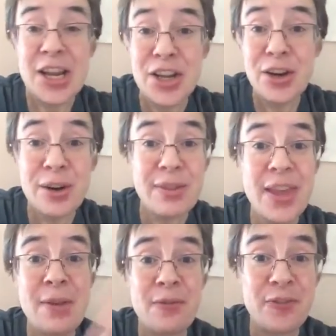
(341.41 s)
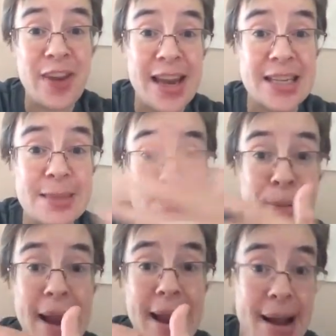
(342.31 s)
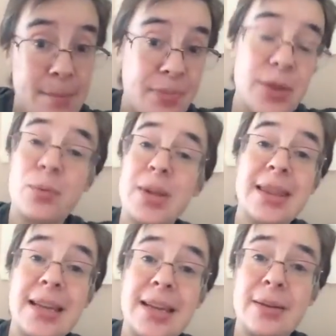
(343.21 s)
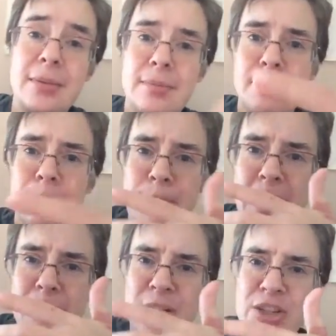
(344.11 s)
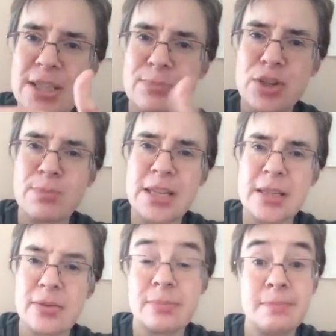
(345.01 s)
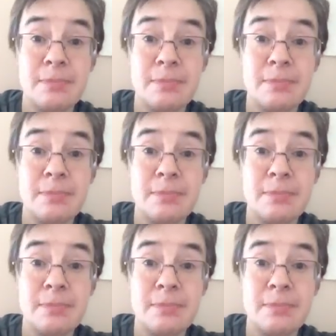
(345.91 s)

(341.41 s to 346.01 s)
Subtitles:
You're then faced, bam, with the, bam, I just smushed myself.